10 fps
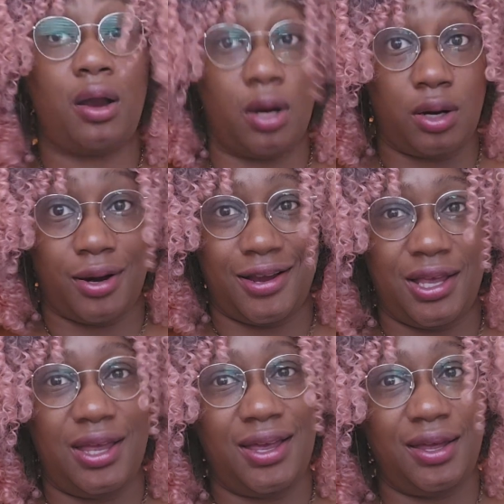her
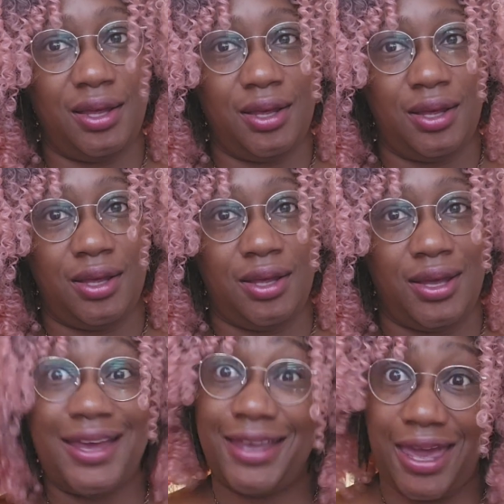
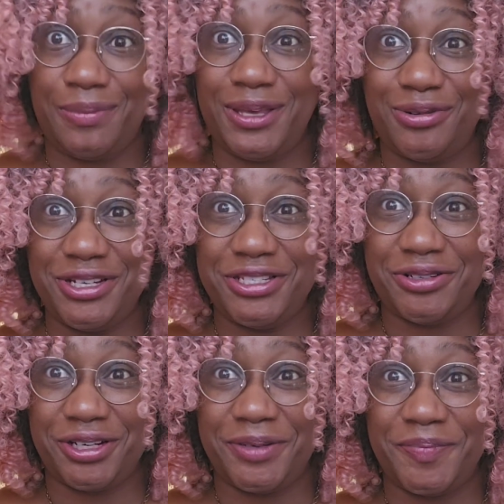at a KB toy
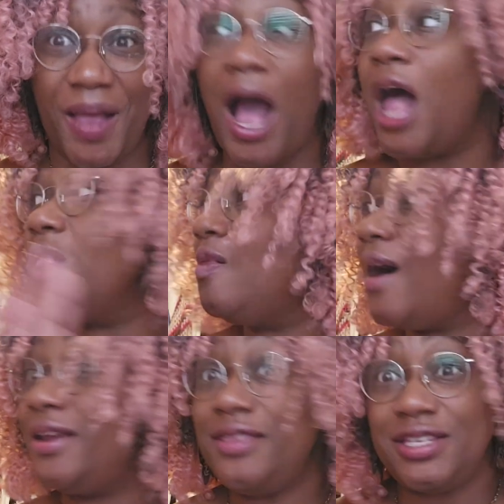store. A
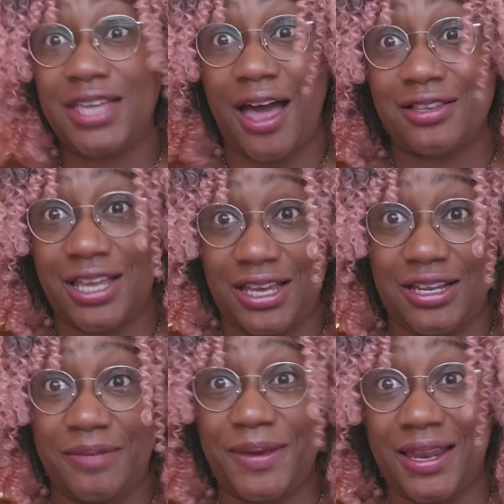lot of the scouts I
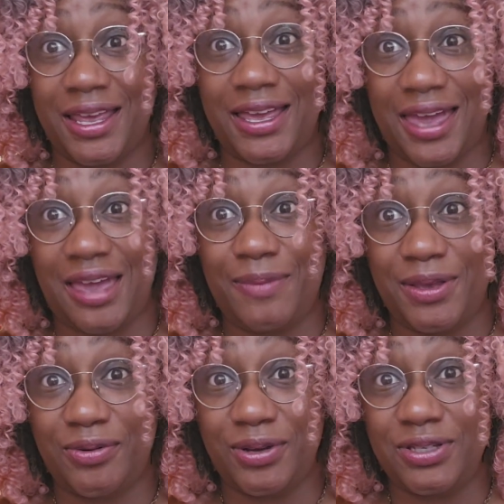ended up getting at KB toy